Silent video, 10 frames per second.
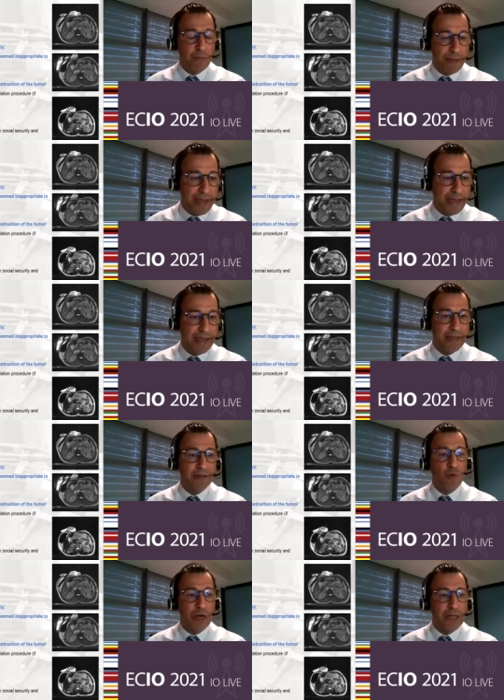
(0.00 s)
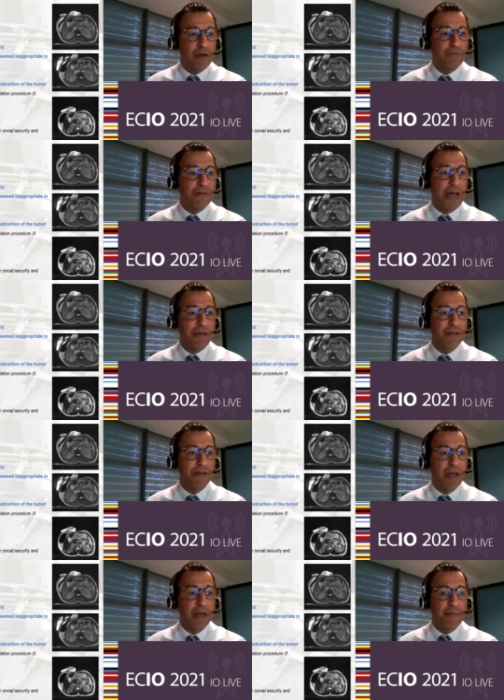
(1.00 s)
pain, quality of life.
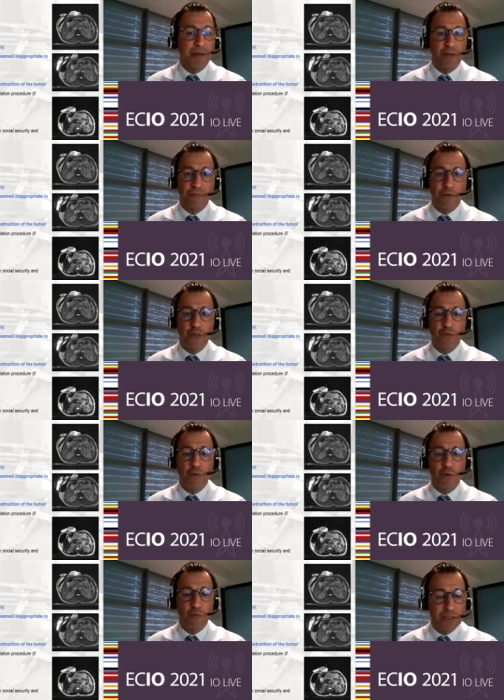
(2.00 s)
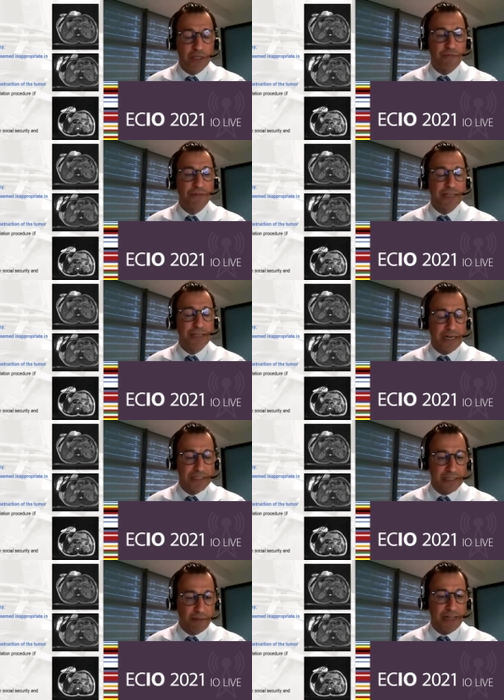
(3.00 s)
But the first one was if we can
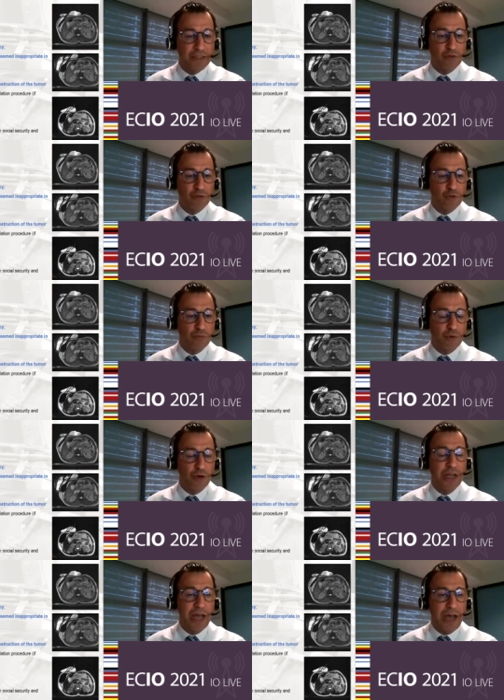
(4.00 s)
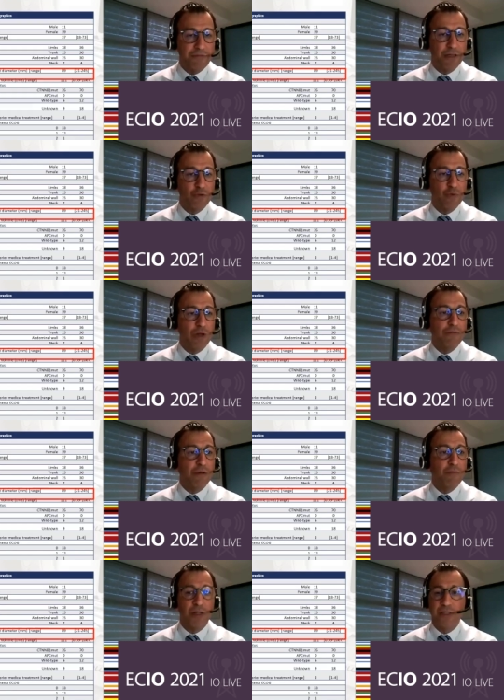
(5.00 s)
stabilize the tumor after 12
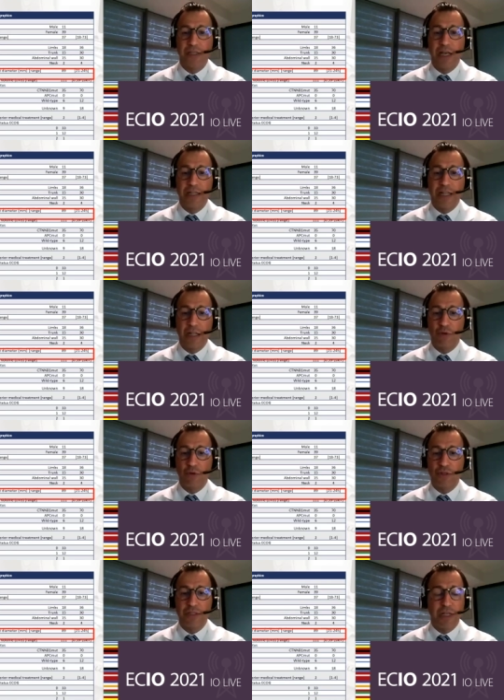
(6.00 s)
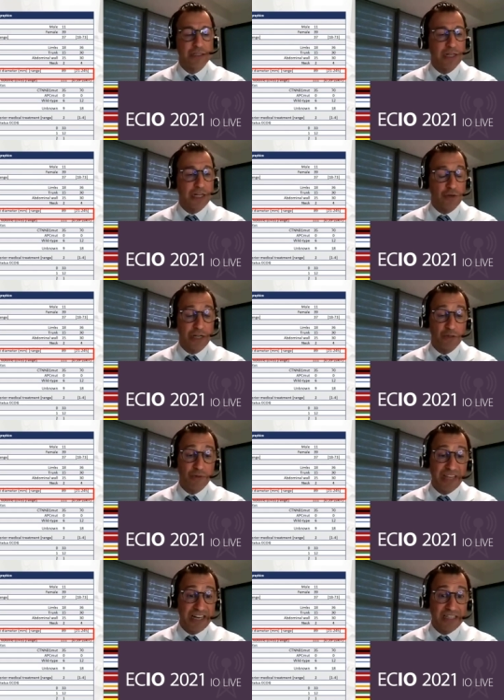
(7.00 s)
months. That was the selection. As you
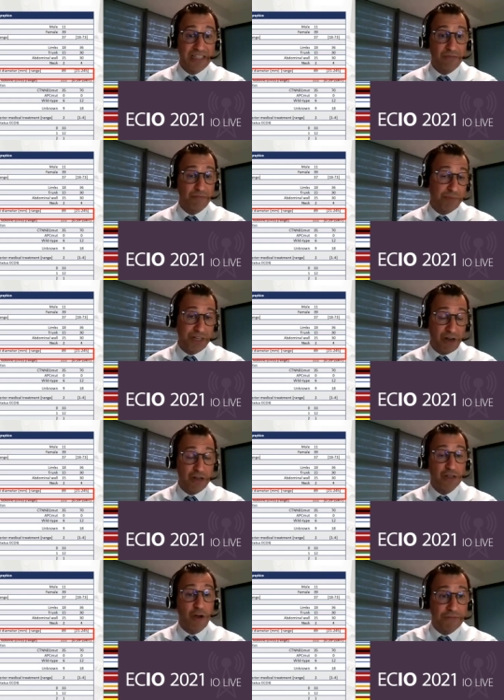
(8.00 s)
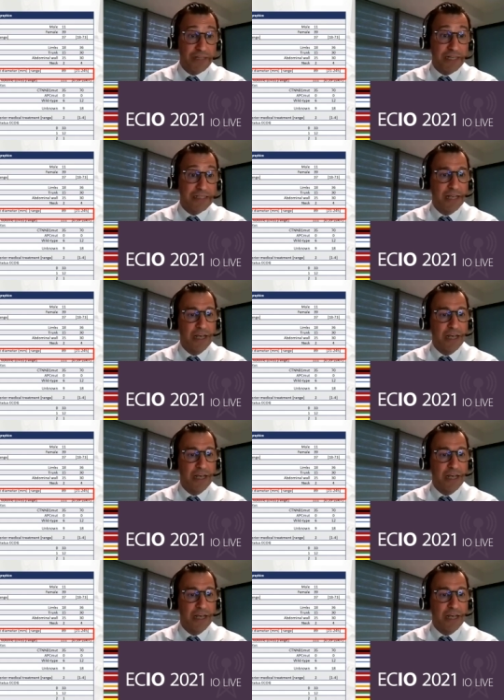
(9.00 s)
can see, because of this,